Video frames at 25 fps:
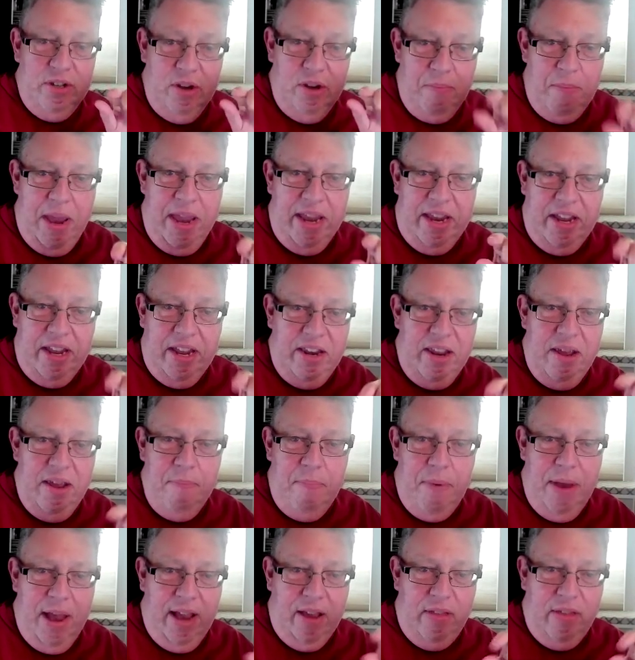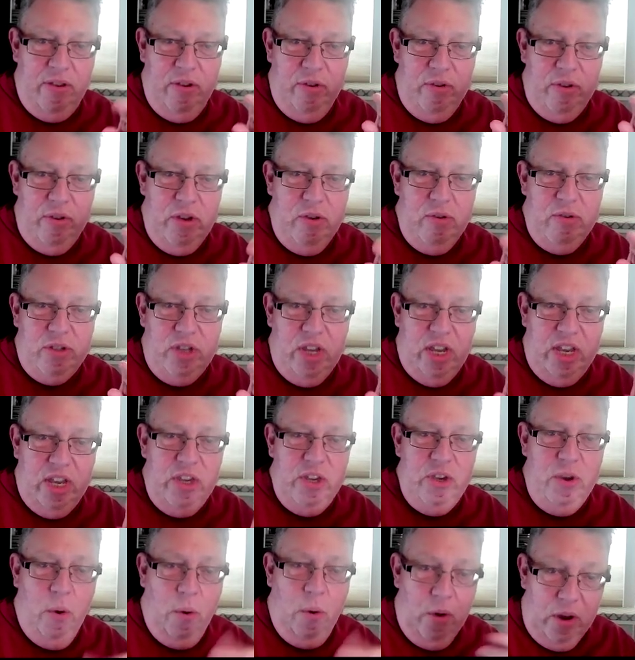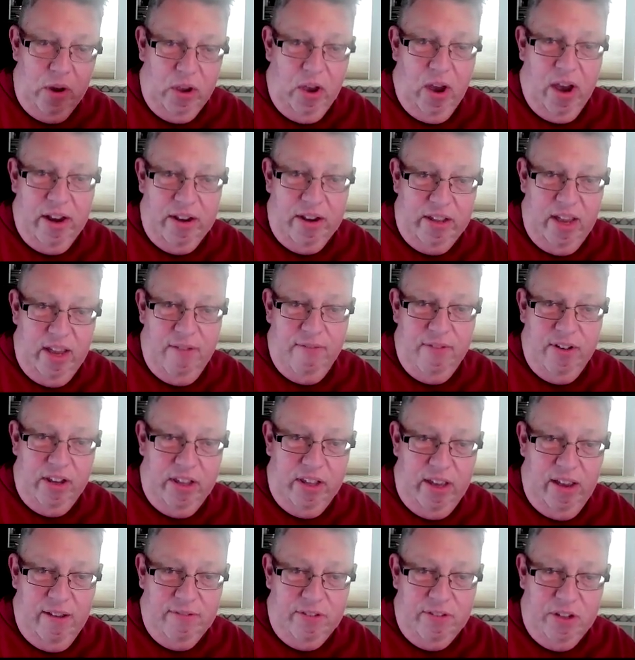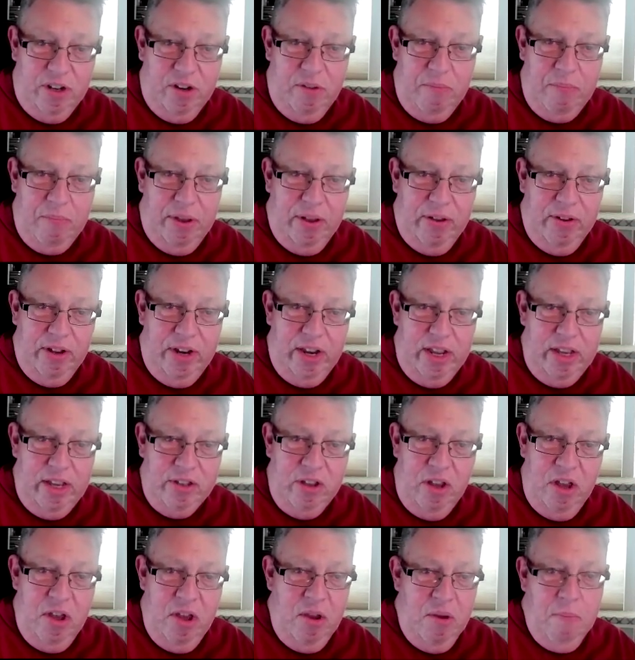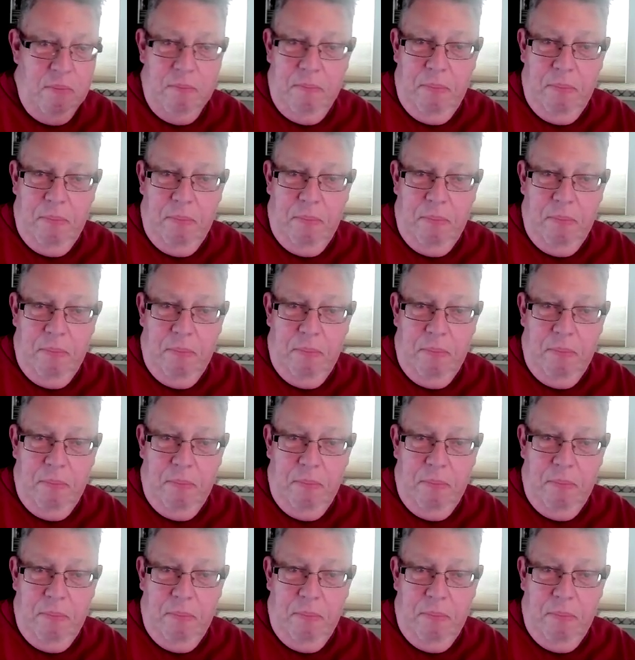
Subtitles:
to make an impact through using your God-given gifts and abilities